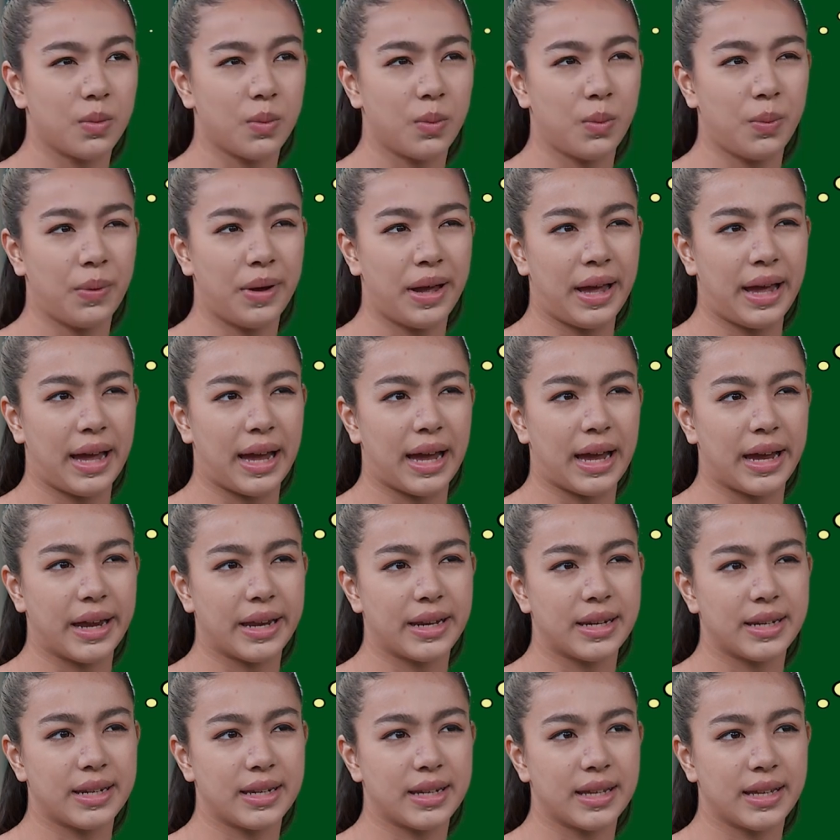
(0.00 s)

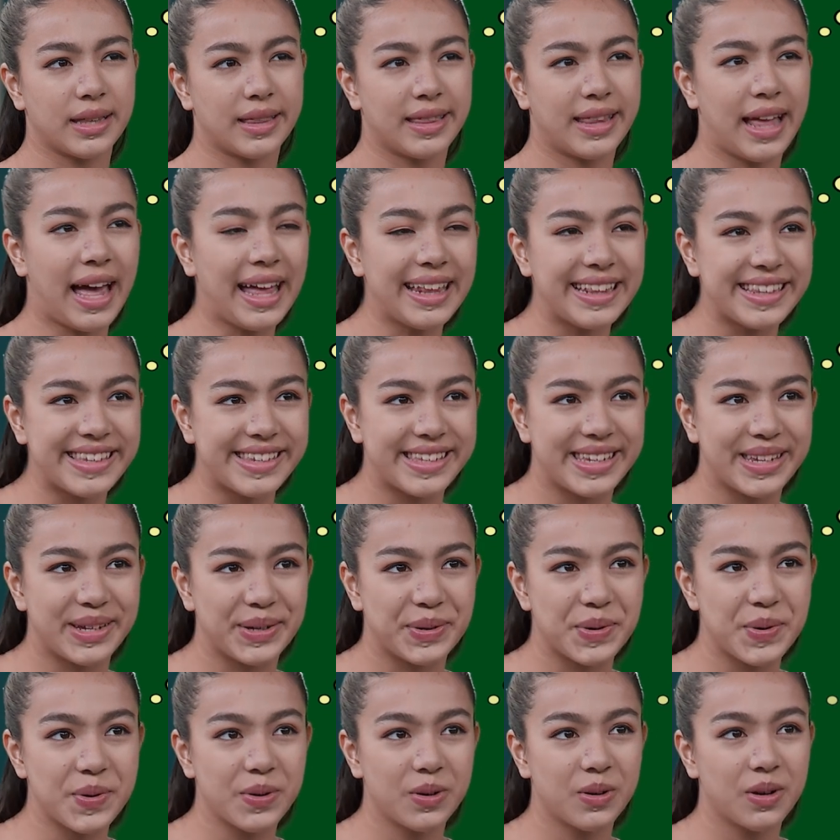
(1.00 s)
Wait, that's
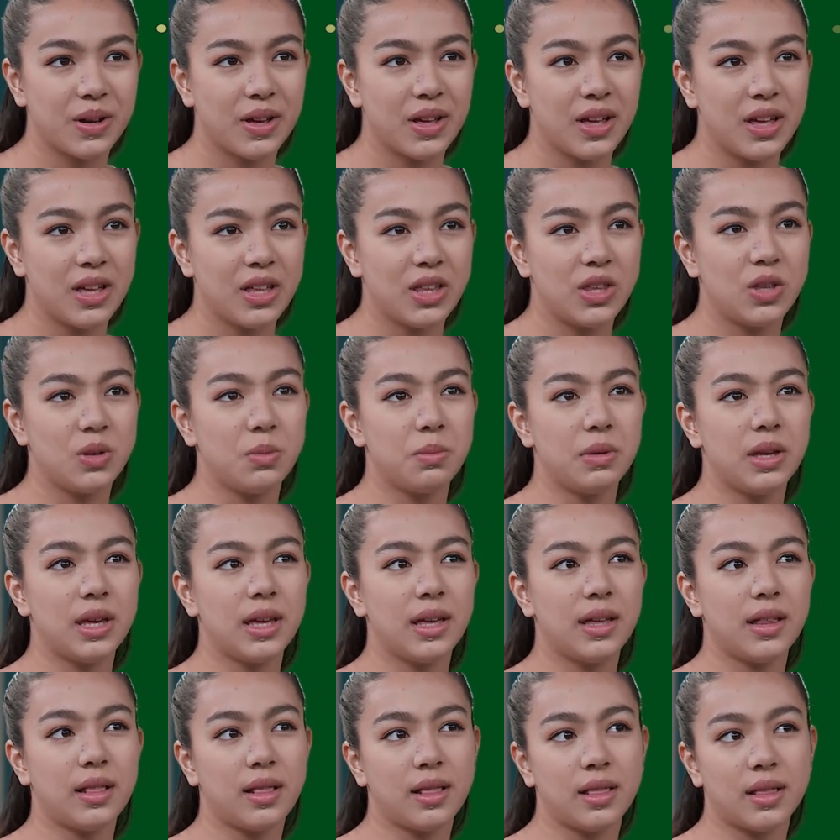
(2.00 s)
new. You
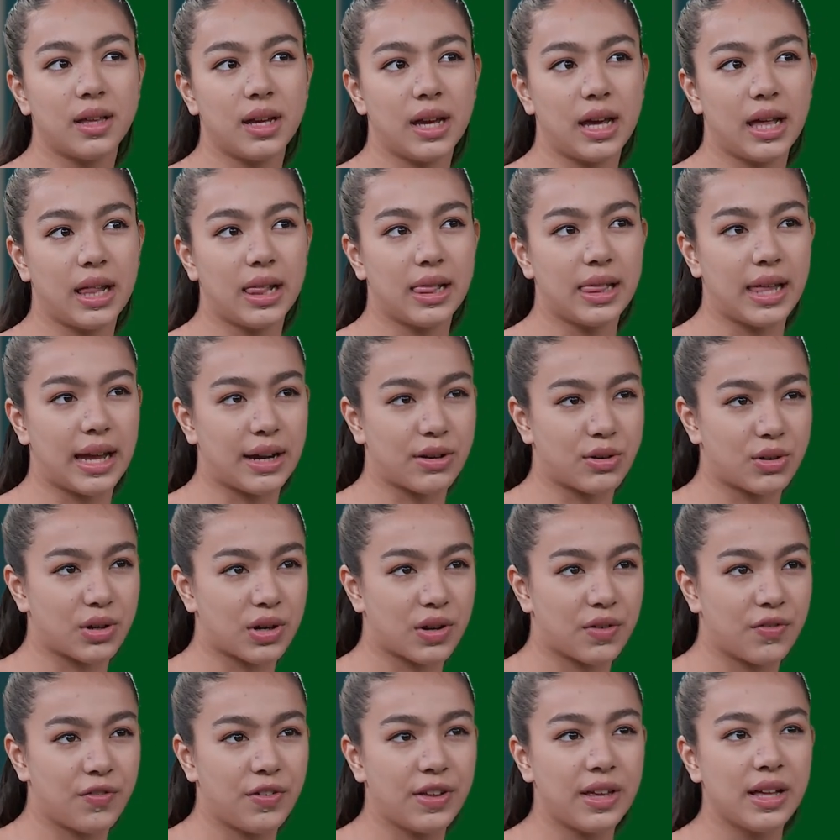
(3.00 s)
mean the
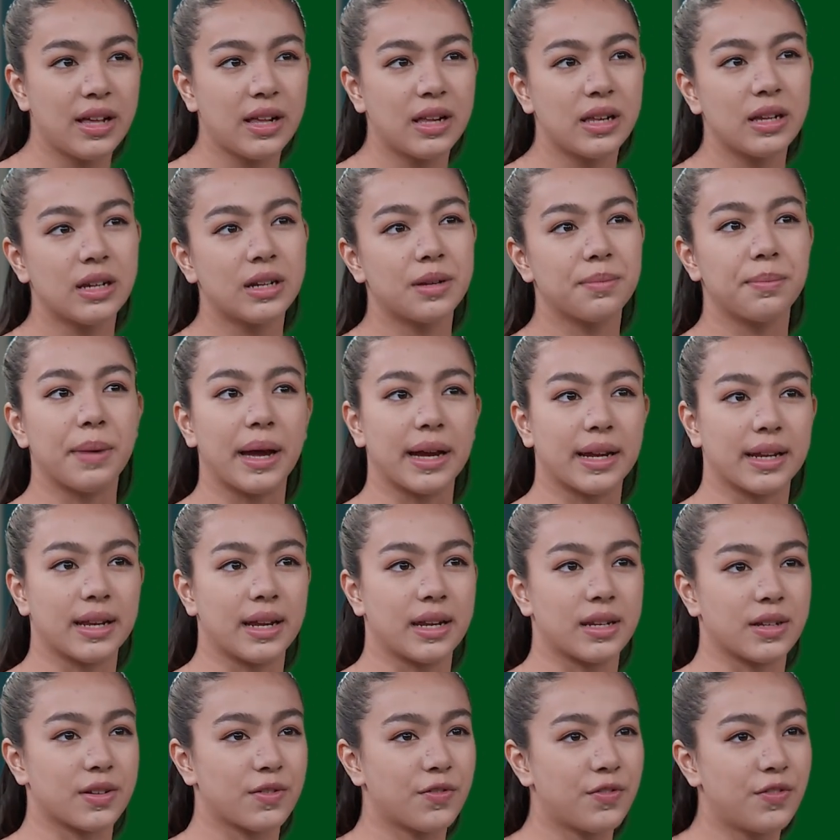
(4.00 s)
electric field,
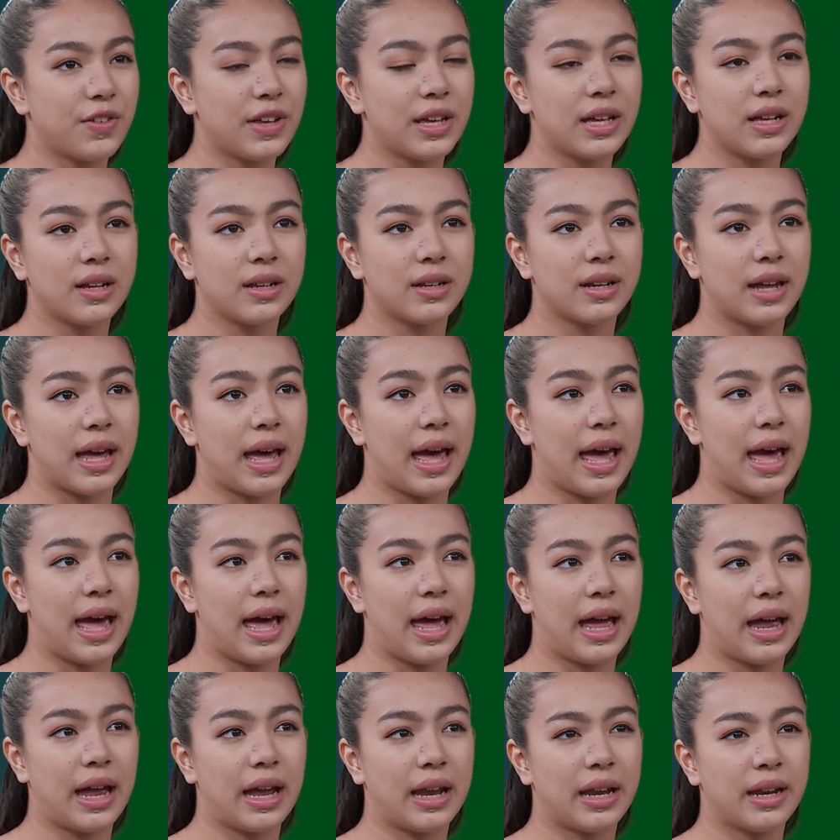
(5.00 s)
magnetic field,
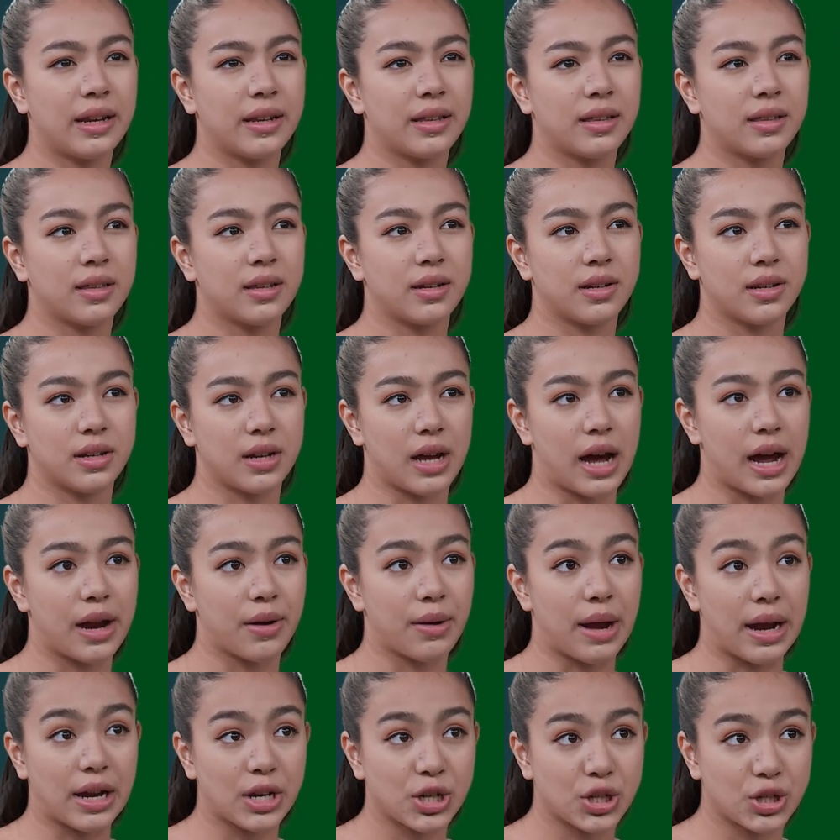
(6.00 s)
and the
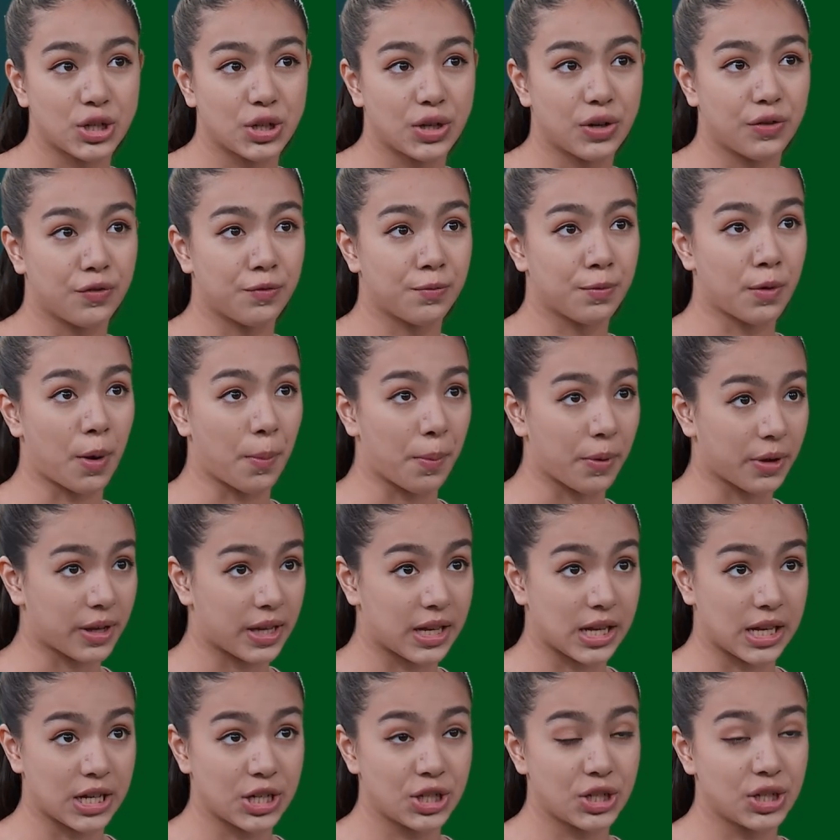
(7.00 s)
direction of
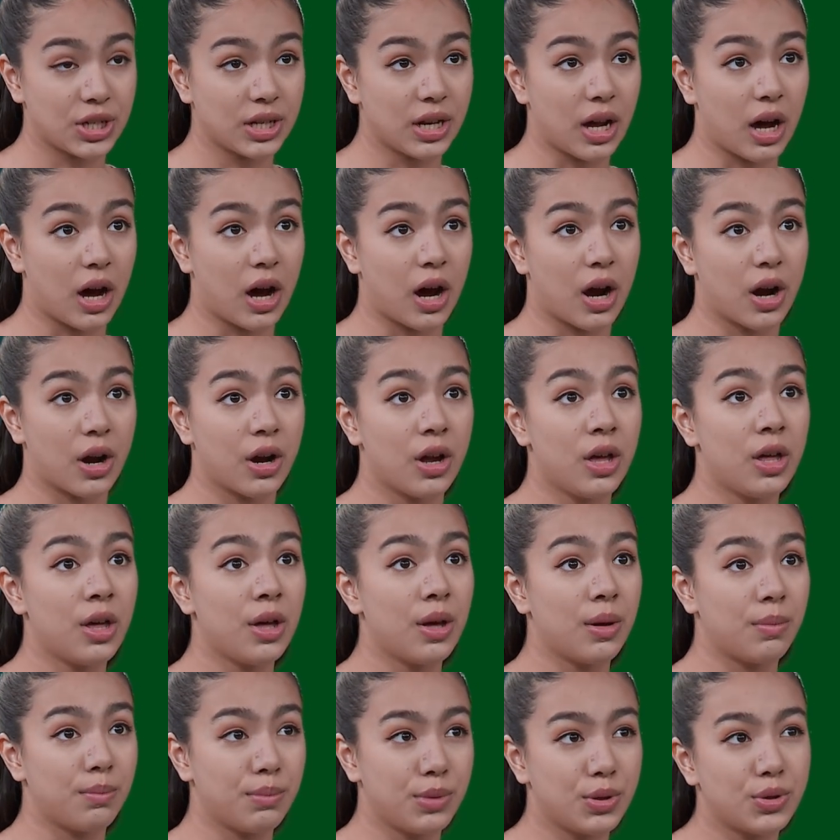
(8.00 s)
propagation are
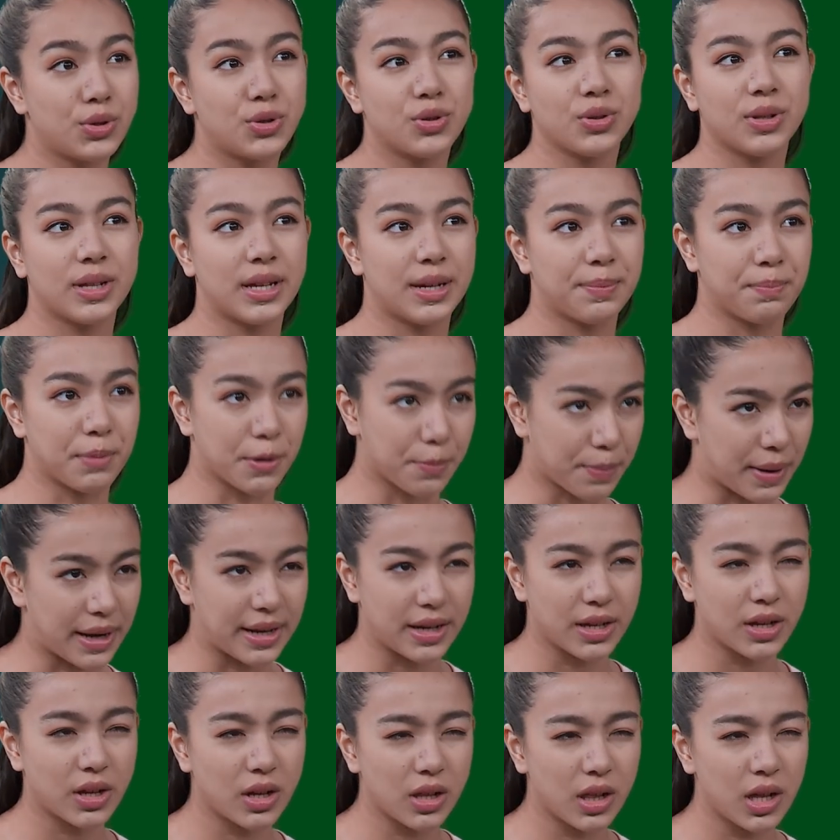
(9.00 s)
mutually
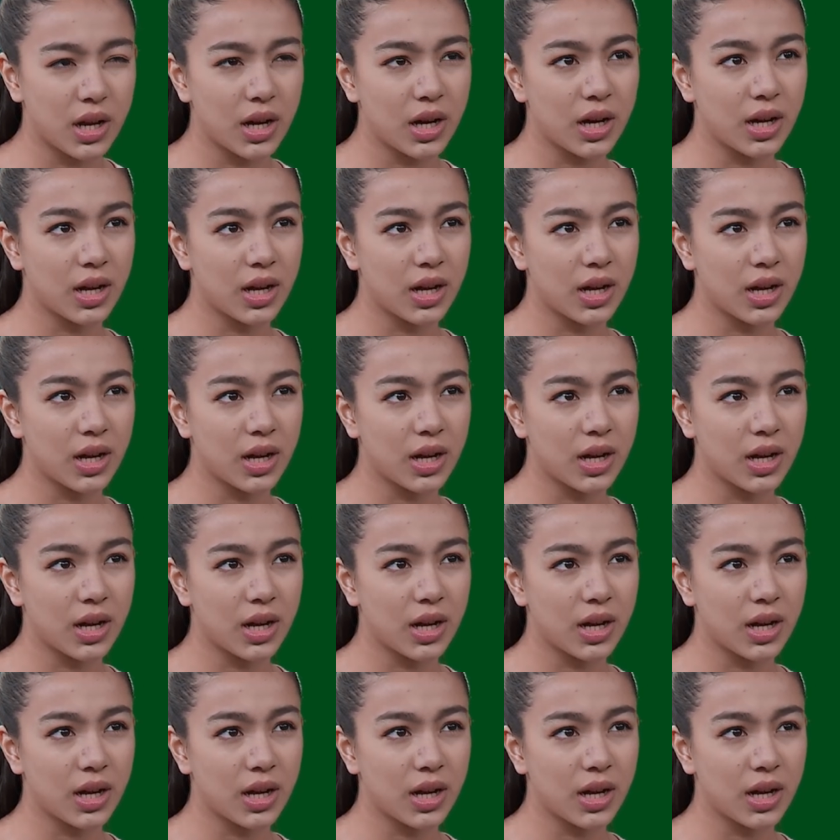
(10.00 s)
perpendicular?